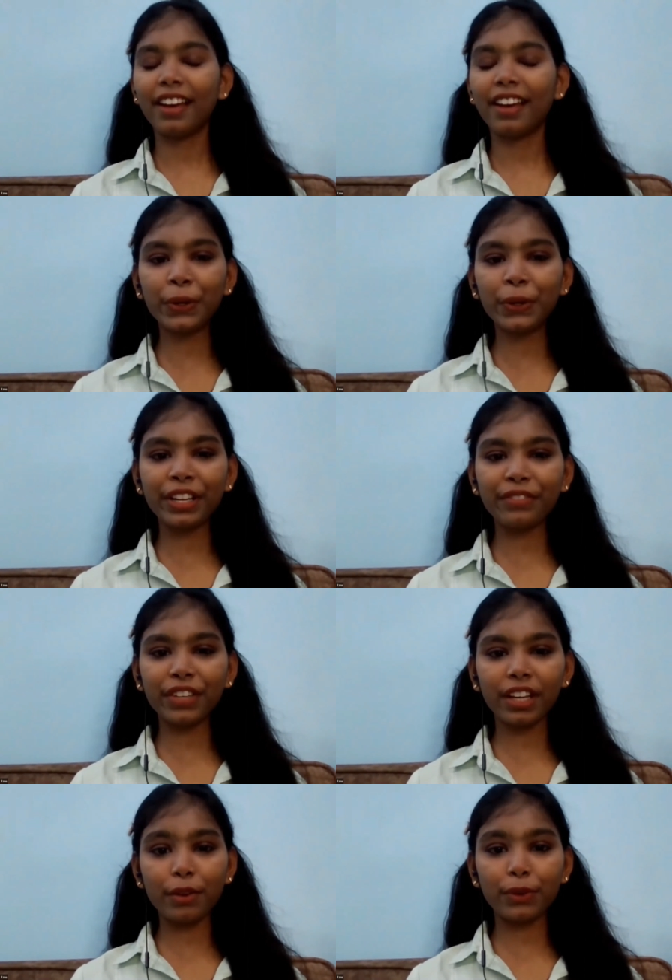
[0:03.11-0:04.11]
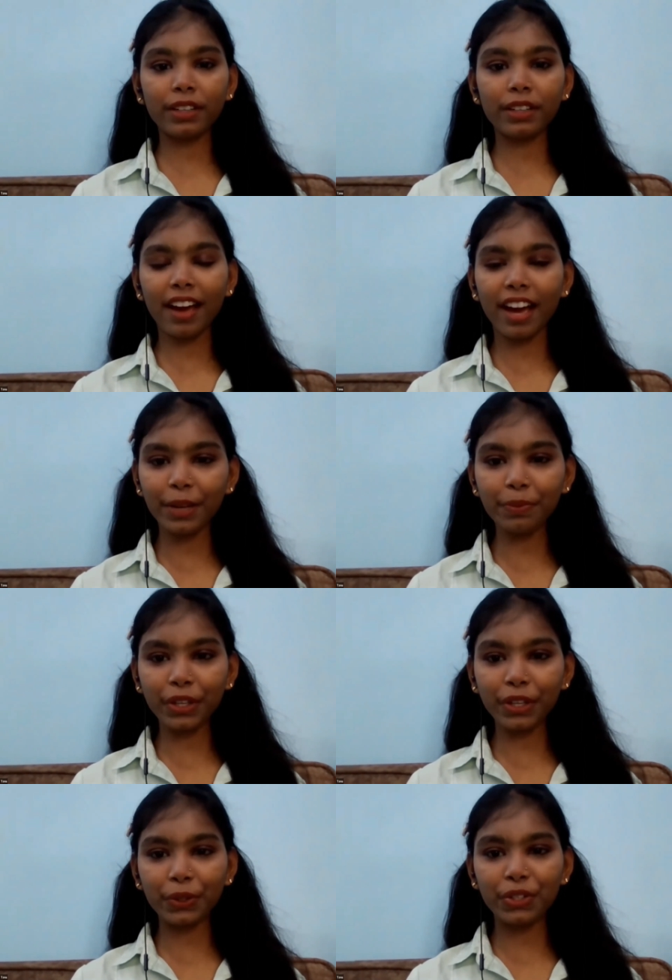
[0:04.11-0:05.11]
Hello, good evening, everyone. I am
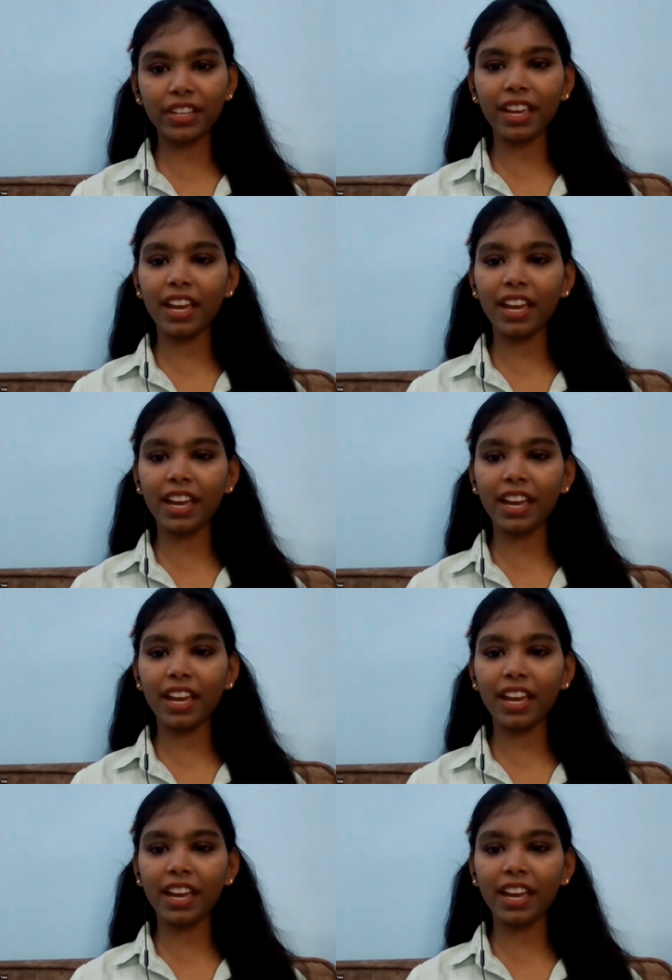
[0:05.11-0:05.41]
Tanushree,